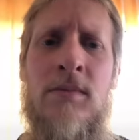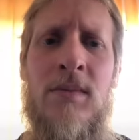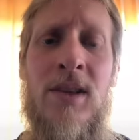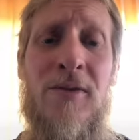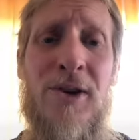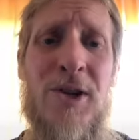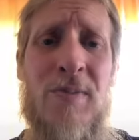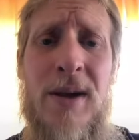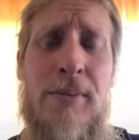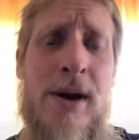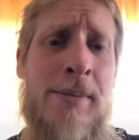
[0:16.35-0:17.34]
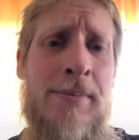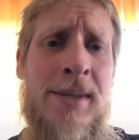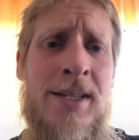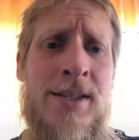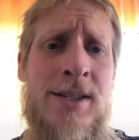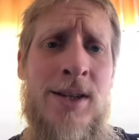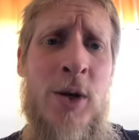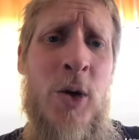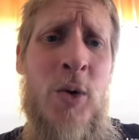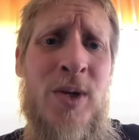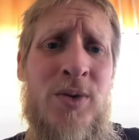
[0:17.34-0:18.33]
The first big problem is
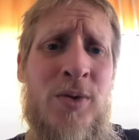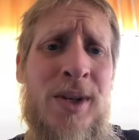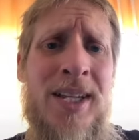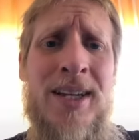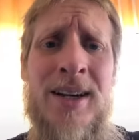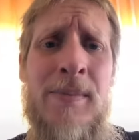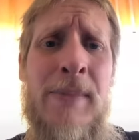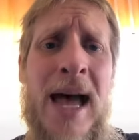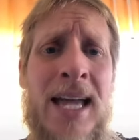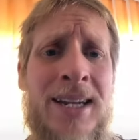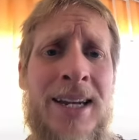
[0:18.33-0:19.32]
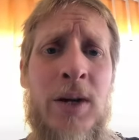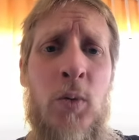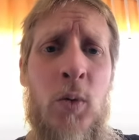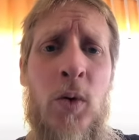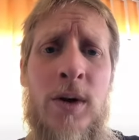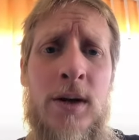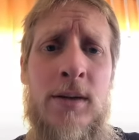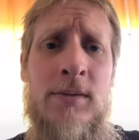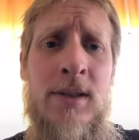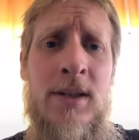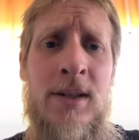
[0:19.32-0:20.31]
who is really a combatant in war?
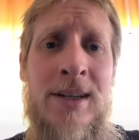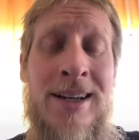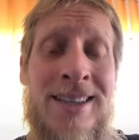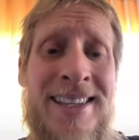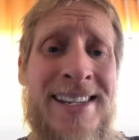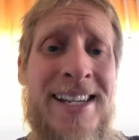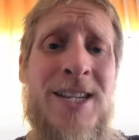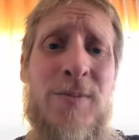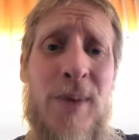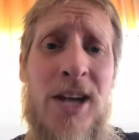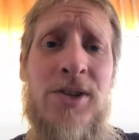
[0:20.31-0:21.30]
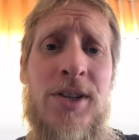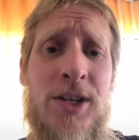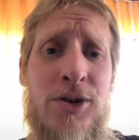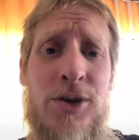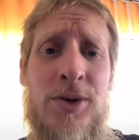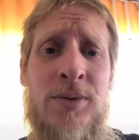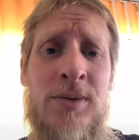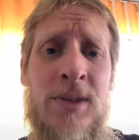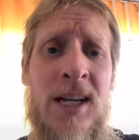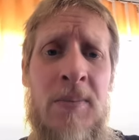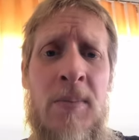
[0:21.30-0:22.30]
And this is especially true
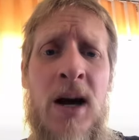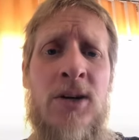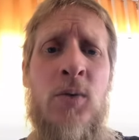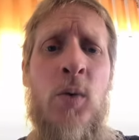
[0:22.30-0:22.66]
in modern